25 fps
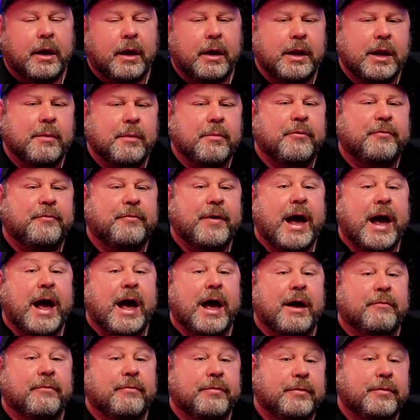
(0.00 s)
Number
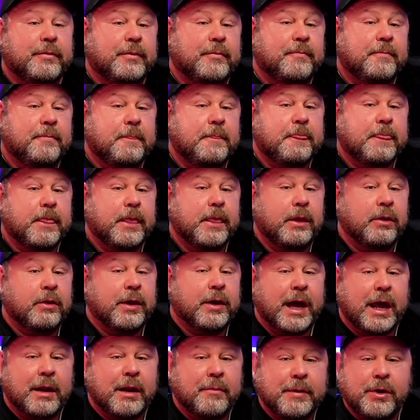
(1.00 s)
5, you
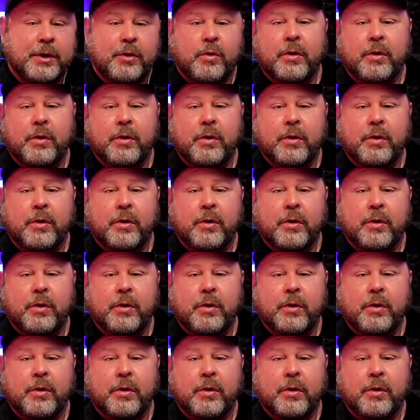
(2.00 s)
got to be